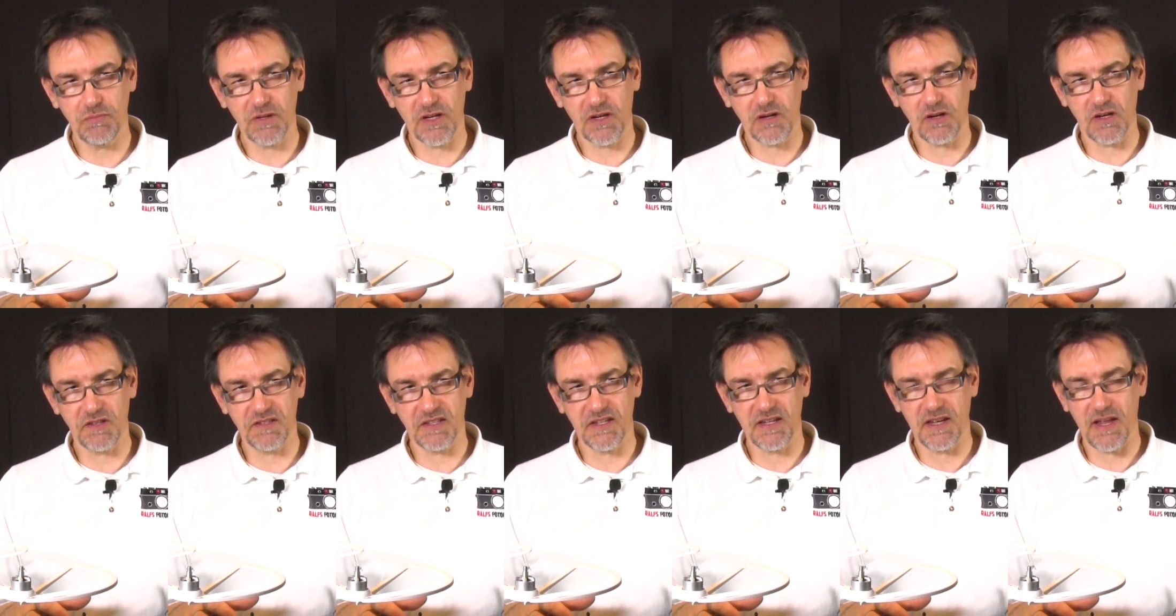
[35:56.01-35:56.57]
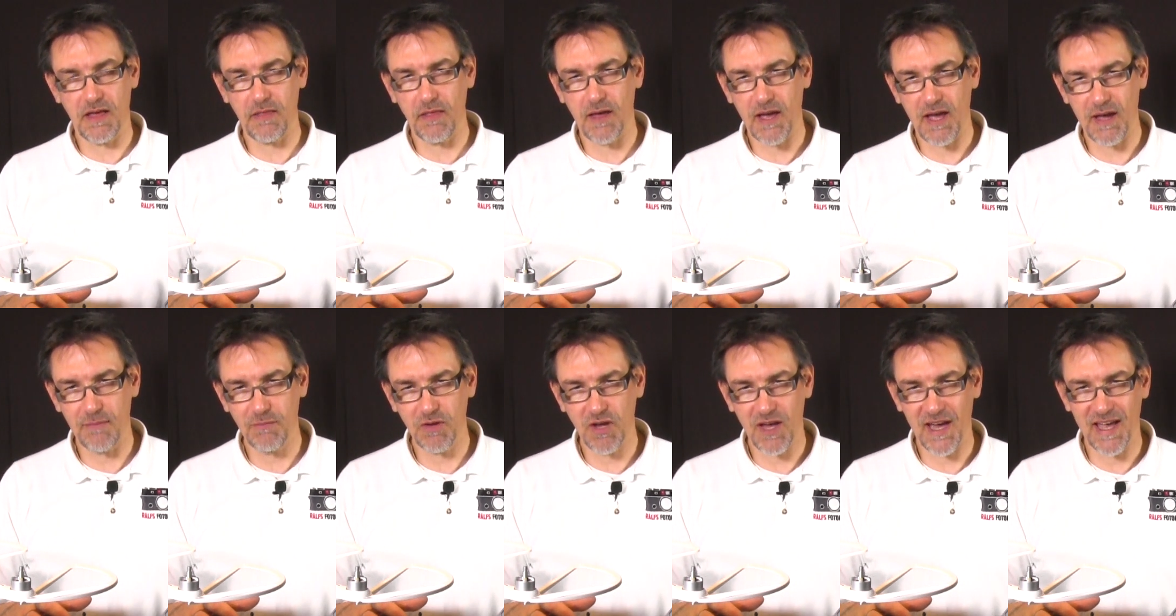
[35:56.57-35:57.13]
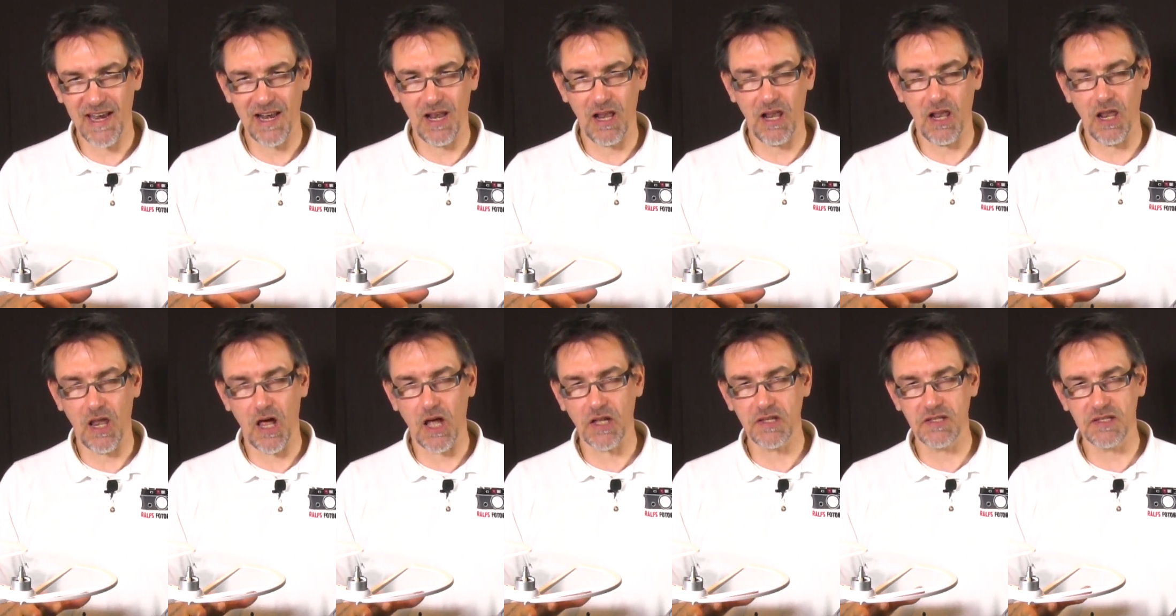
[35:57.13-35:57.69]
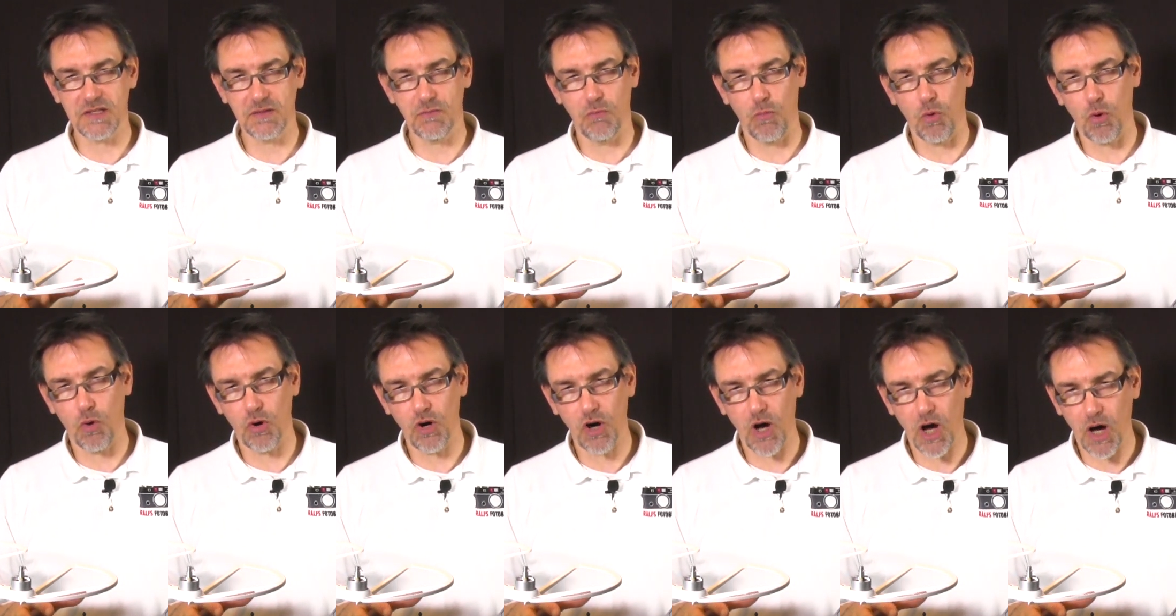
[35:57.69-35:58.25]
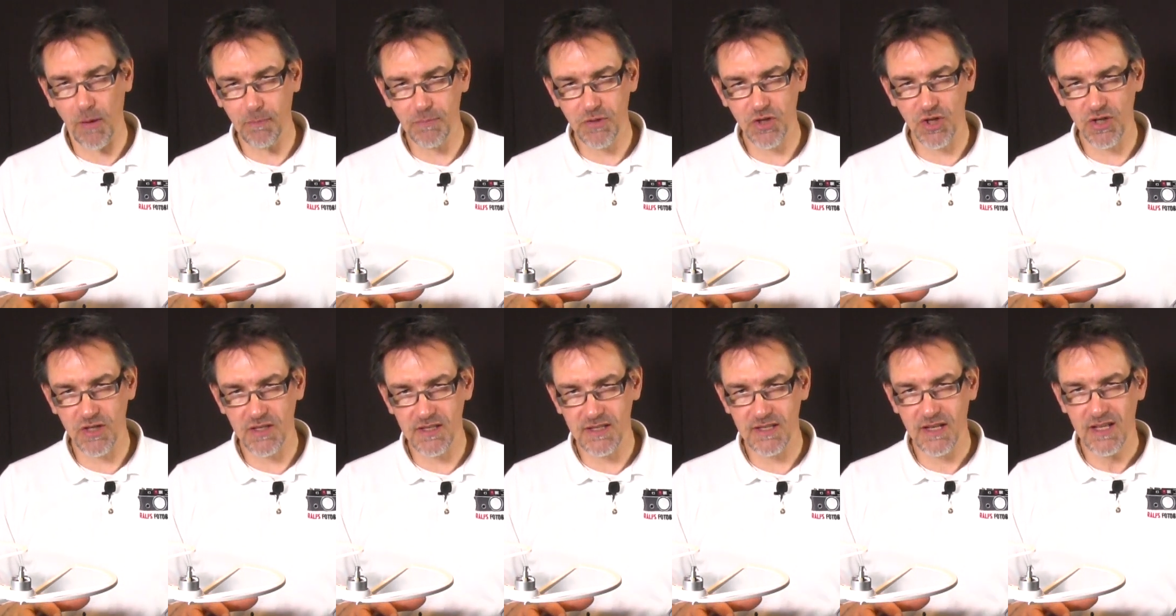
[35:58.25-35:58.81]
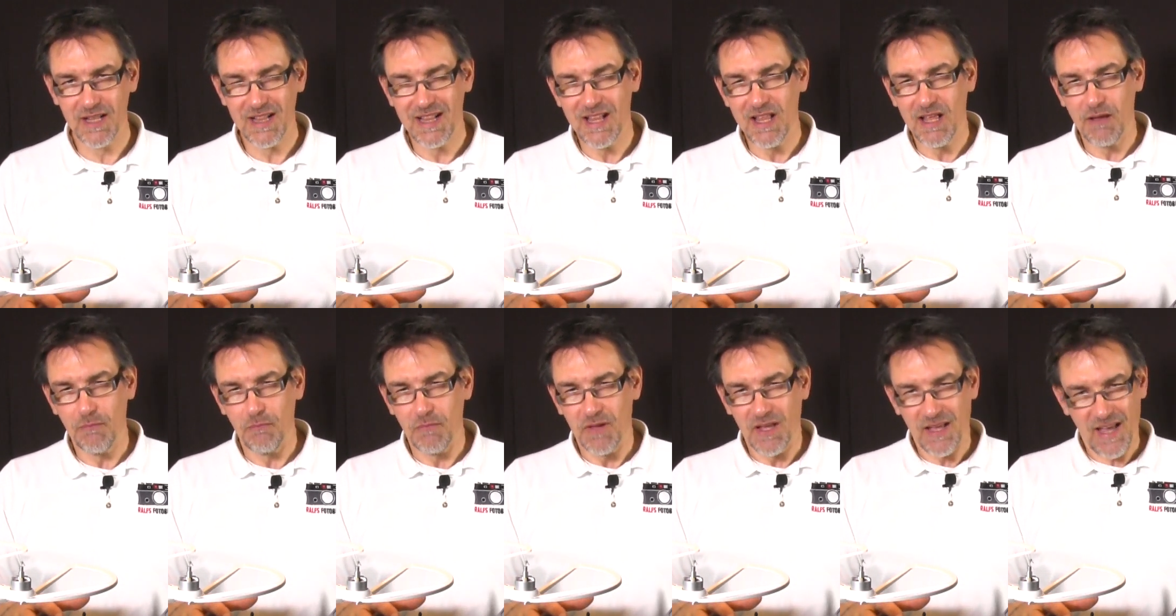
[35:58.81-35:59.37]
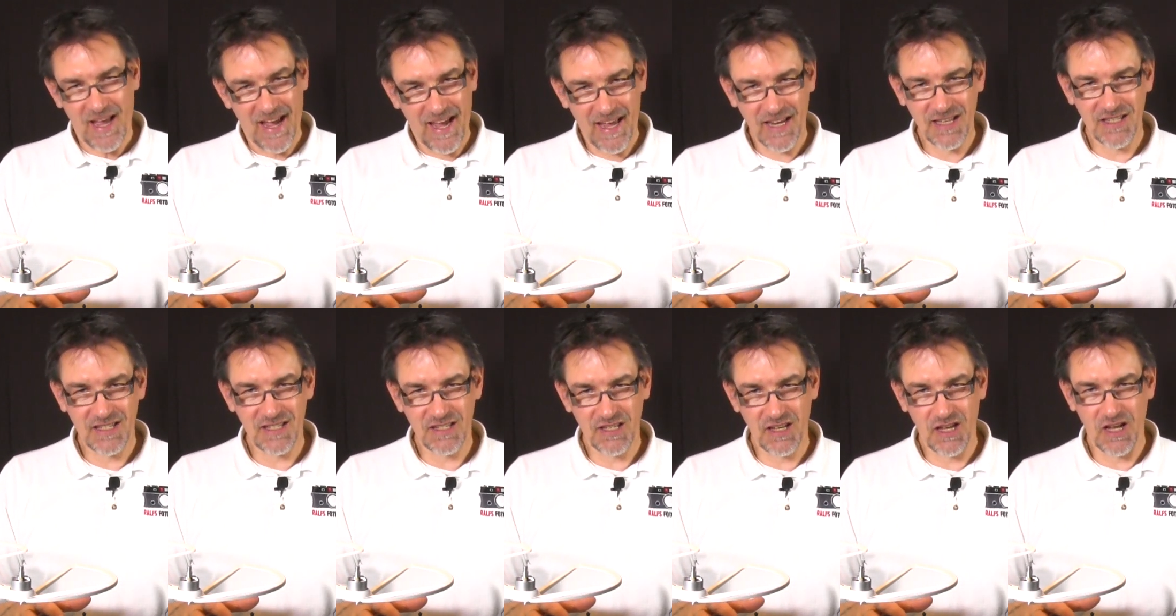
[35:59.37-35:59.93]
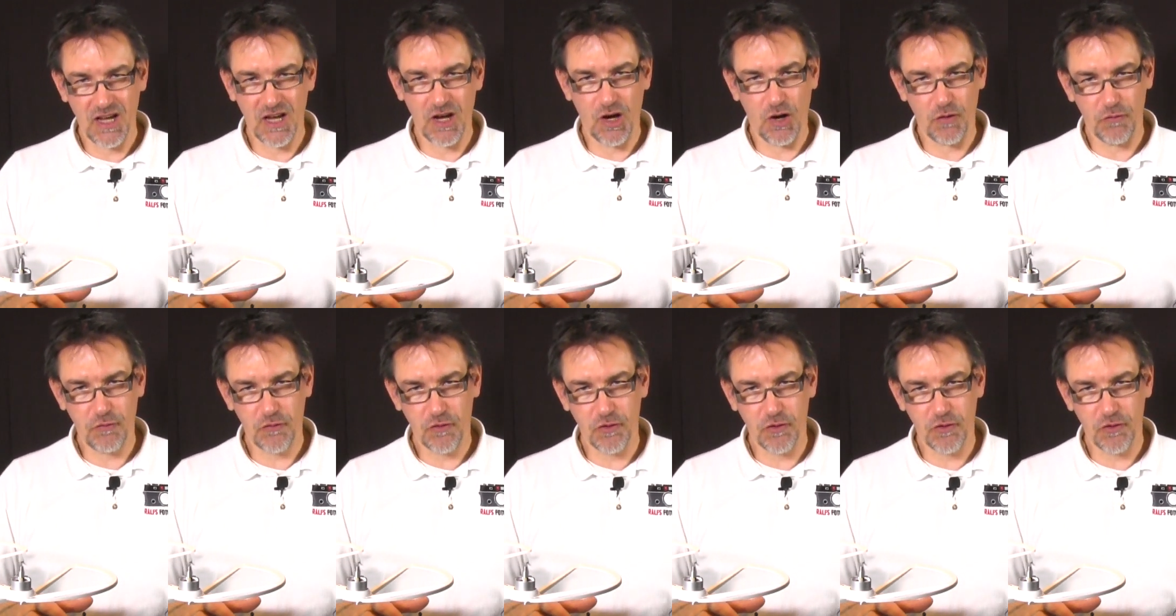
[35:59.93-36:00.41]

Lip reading: because in another M you had lots more options, and of